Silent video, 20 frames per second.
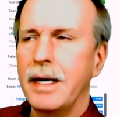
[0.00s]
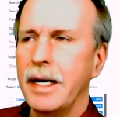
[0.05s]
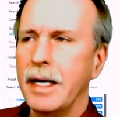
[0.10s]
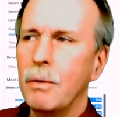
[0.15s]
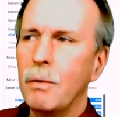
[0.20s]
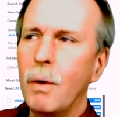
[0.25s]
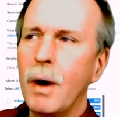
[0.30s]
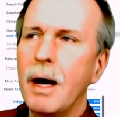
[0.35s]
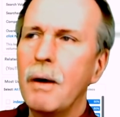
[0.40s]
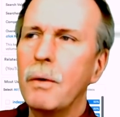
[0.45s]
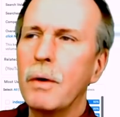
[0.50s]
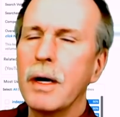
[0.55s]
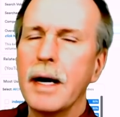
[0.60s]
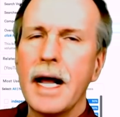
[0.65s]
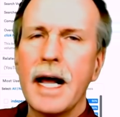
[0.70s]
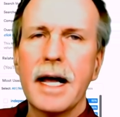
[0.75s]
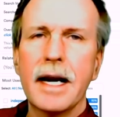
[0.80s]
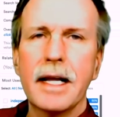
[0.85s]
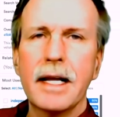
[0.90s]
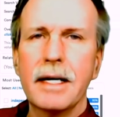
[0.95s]
And while we're
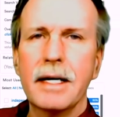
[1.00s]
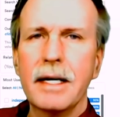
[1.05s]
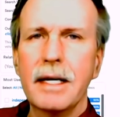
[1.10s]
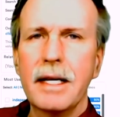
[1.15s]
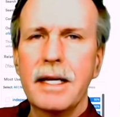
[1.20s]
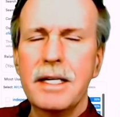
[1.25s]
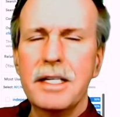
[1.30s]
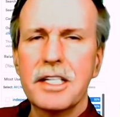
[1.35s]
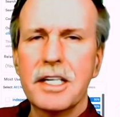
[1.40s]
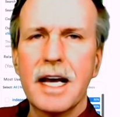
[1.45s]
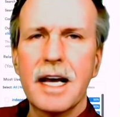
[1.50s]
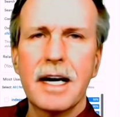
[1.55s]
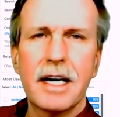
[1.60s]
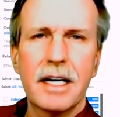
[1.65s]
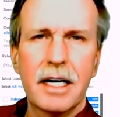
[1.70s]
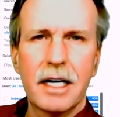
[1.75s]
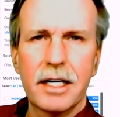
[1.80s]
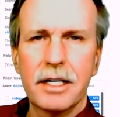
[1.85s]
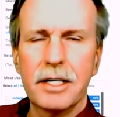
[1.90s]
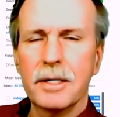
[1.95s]
at it, he's got
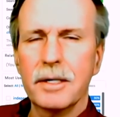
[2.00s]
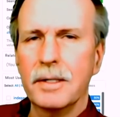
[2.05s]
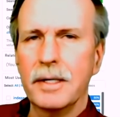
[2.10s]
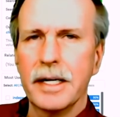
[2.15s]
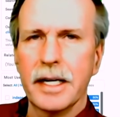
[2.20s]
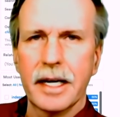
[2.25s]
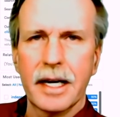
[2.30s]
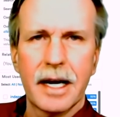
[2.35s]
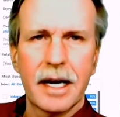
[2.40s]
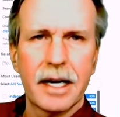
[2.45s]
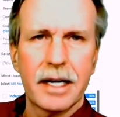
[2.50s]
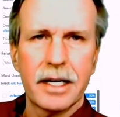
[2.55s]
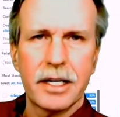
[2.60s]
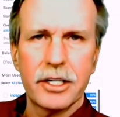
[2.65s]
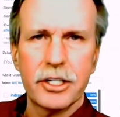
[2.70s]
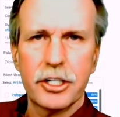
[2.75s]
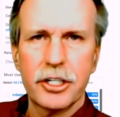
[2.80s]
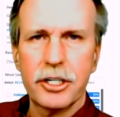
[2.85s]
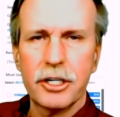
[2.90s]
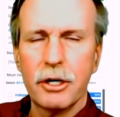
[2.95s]
an underling on
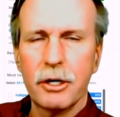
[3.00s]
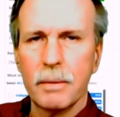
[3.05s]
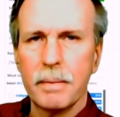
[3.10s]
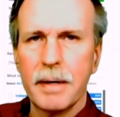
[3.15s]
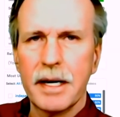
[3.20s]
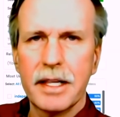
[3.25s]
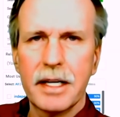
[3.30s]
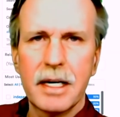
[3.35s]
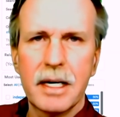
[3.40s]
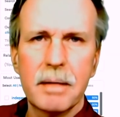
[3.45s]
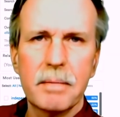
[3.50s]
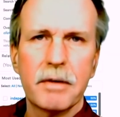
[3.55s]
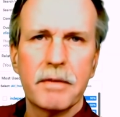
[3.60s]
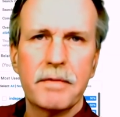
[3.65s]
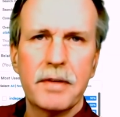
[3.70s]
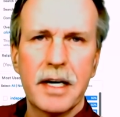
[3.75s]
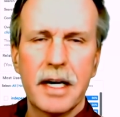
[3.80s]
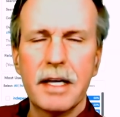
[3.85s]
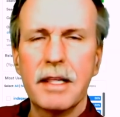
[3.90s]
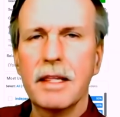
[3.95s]
his show by the name of
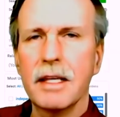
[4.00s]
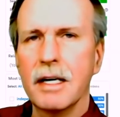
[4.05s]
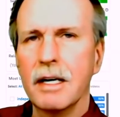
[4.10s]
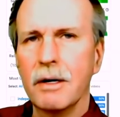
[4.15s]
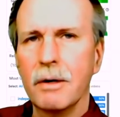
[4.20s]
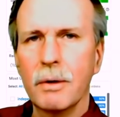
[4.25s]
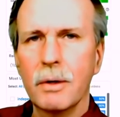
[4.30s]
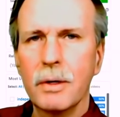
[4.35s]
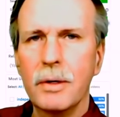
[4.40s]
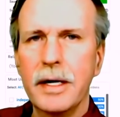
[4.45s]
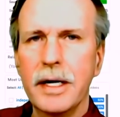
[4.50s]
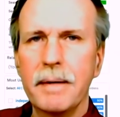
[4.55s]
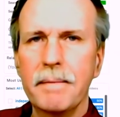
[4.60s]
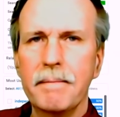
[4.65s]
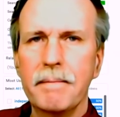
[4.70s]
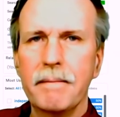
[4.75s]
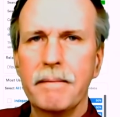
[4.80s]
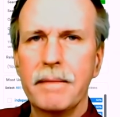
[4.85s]
Nathan Oakley